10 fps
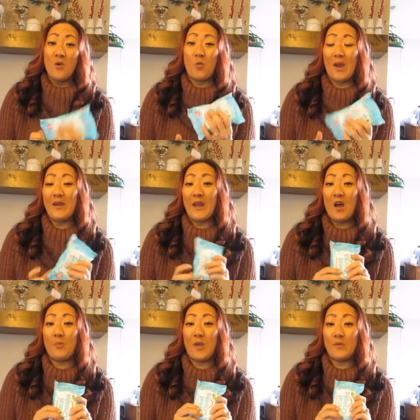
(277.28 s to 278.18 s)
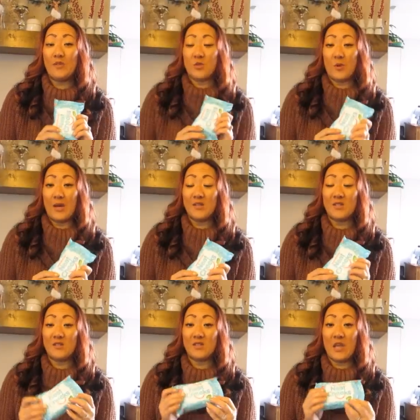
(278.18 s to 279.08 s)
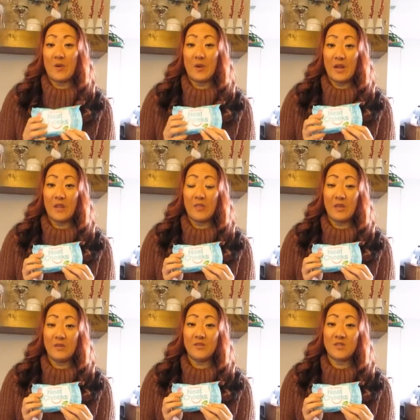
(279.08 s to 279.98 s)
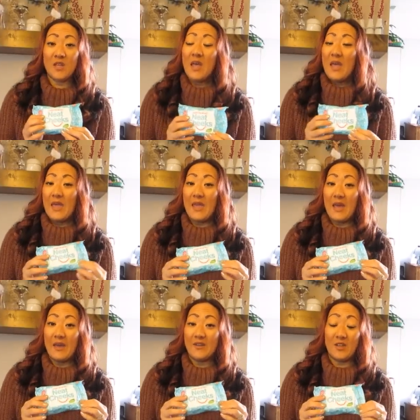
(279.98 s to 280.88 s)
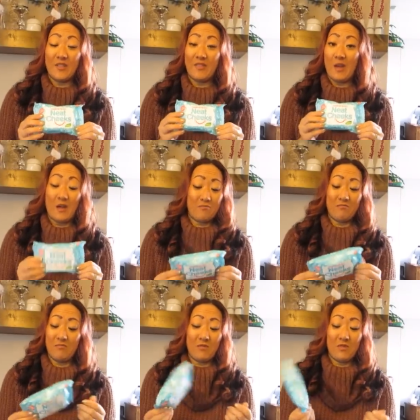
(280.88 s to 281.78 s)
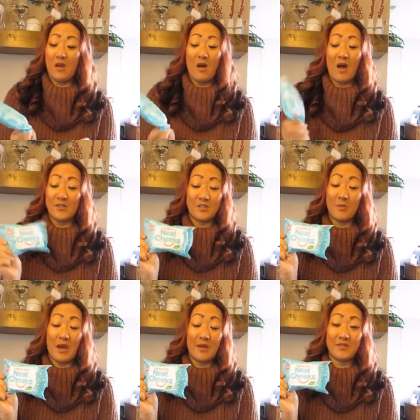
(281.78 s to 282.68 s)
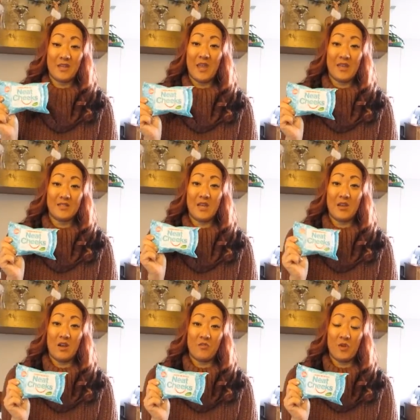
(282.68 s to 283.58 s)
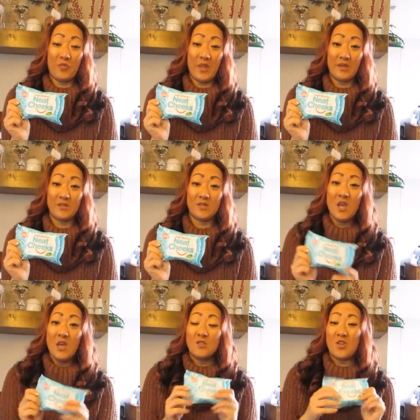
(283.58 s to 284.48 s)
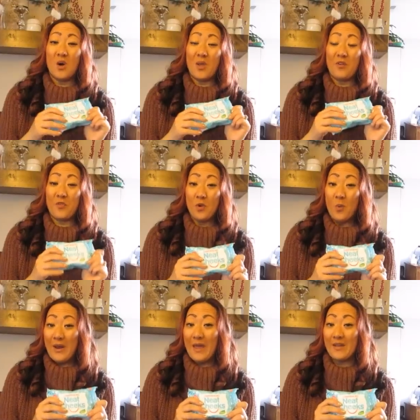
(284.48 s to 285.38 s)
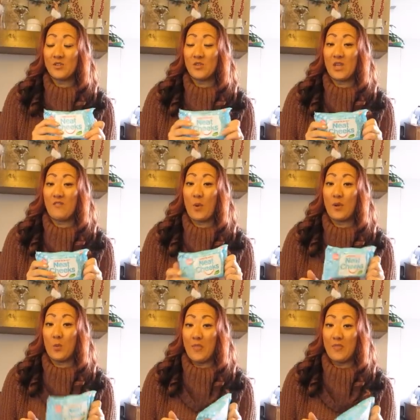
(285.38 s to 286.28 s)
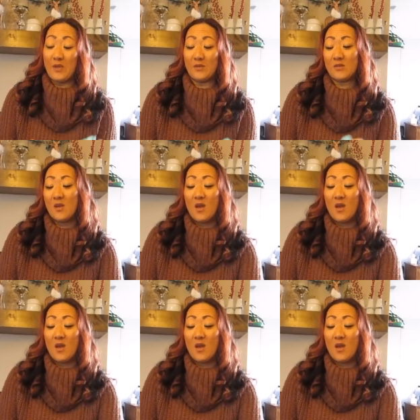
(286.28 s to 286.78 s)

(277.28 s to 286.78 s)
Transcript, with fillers: Right now, Babies R Us is carrying these, and awesome, guys. I can't say enough good things. So if you want to enter the giveaway to win these,